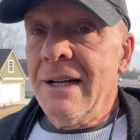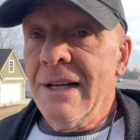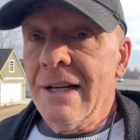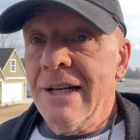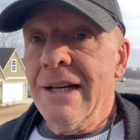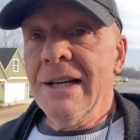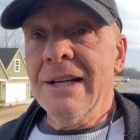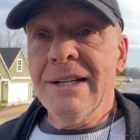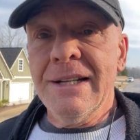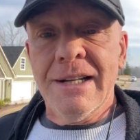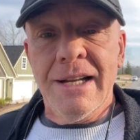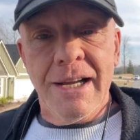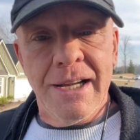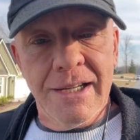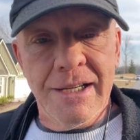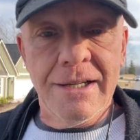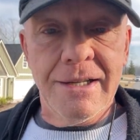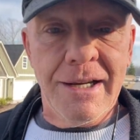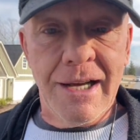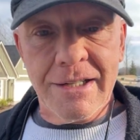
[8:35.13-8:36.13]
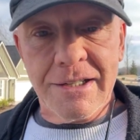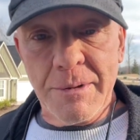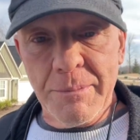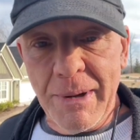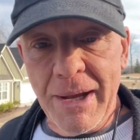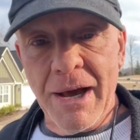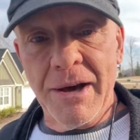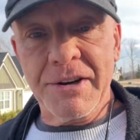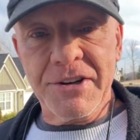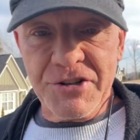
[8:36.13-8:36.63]
and to be
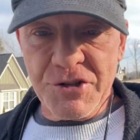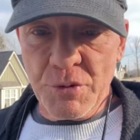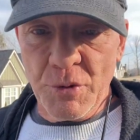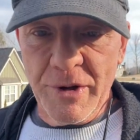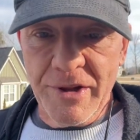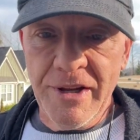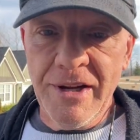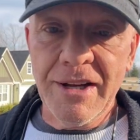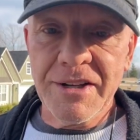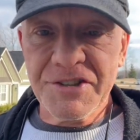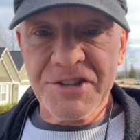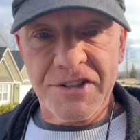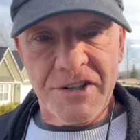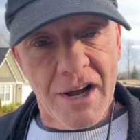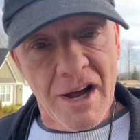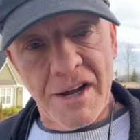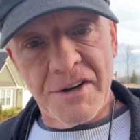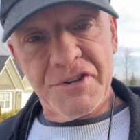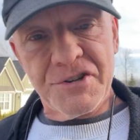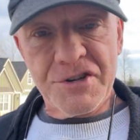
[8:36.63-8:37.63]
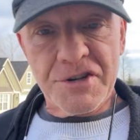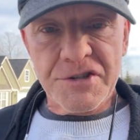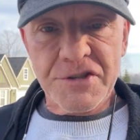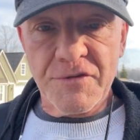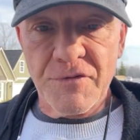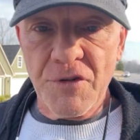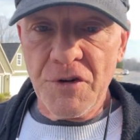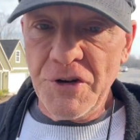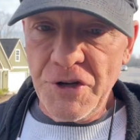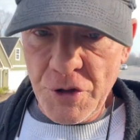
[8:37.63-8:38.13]
honest with you, it's not just
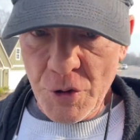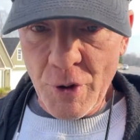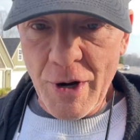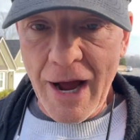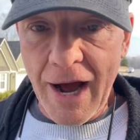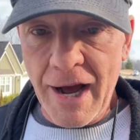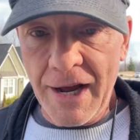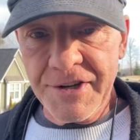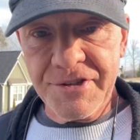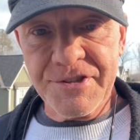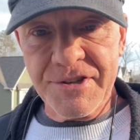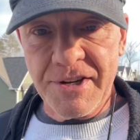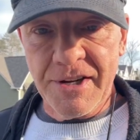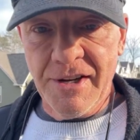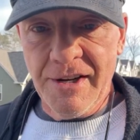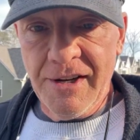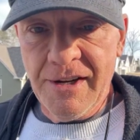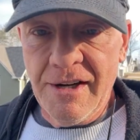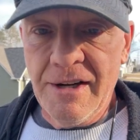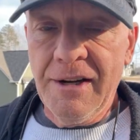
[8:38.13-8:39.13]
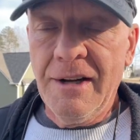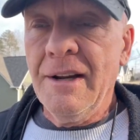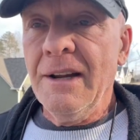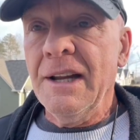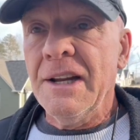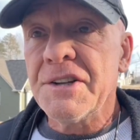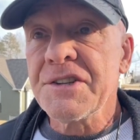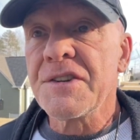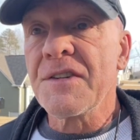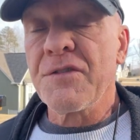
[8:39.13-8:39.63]
for you guys,
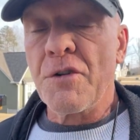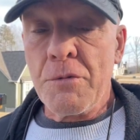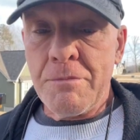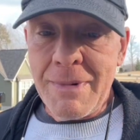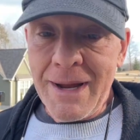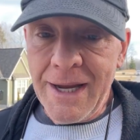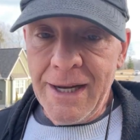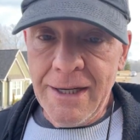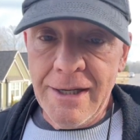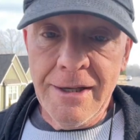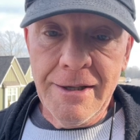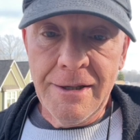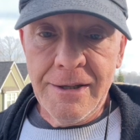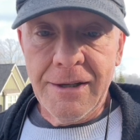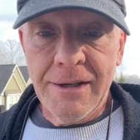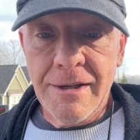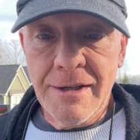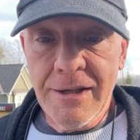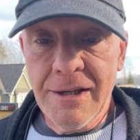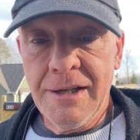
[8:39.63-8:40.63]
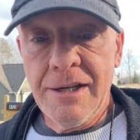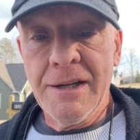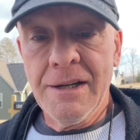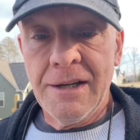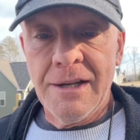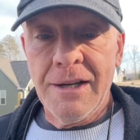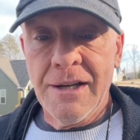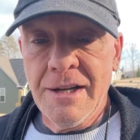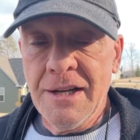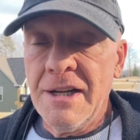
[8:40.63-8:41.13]
it's for me.
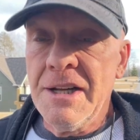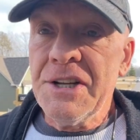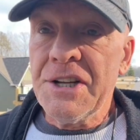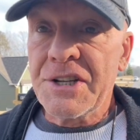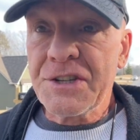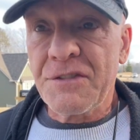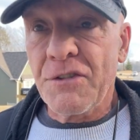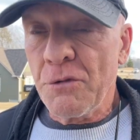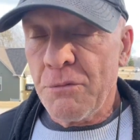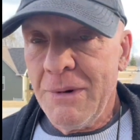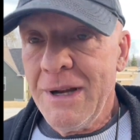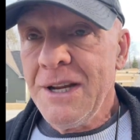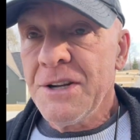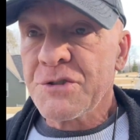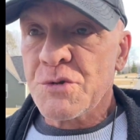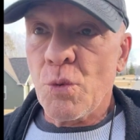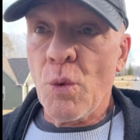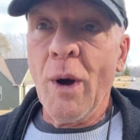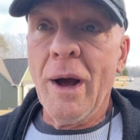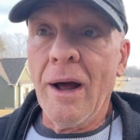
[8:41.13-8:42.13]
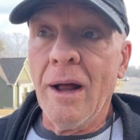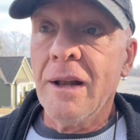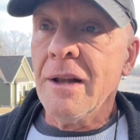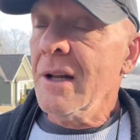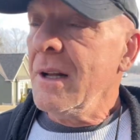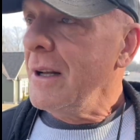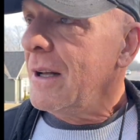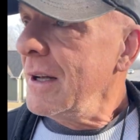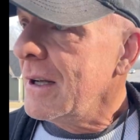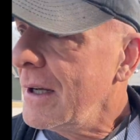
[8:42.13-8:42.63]
It's for me as well.
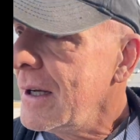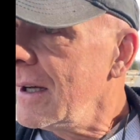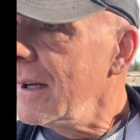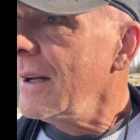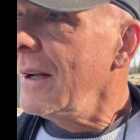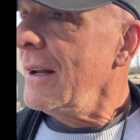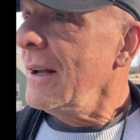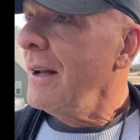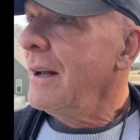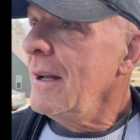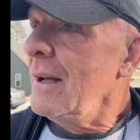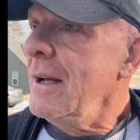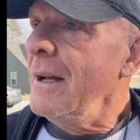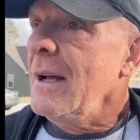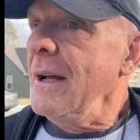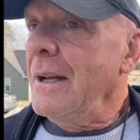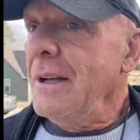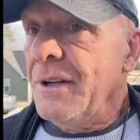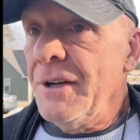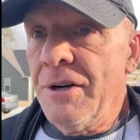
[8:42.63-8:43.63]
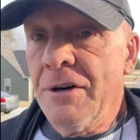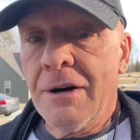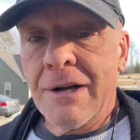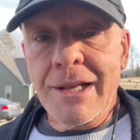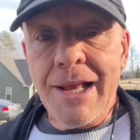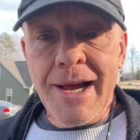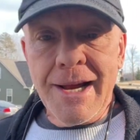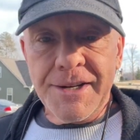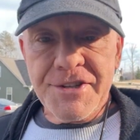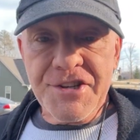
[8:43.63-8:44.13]
You know, I
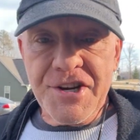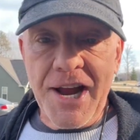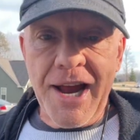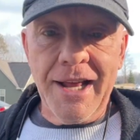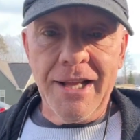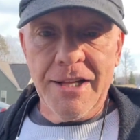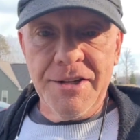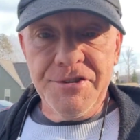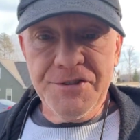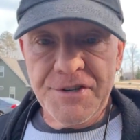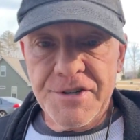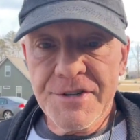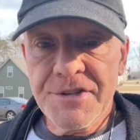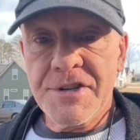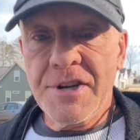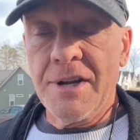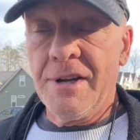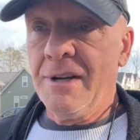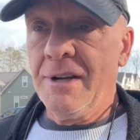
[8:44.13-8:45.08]
like challenges.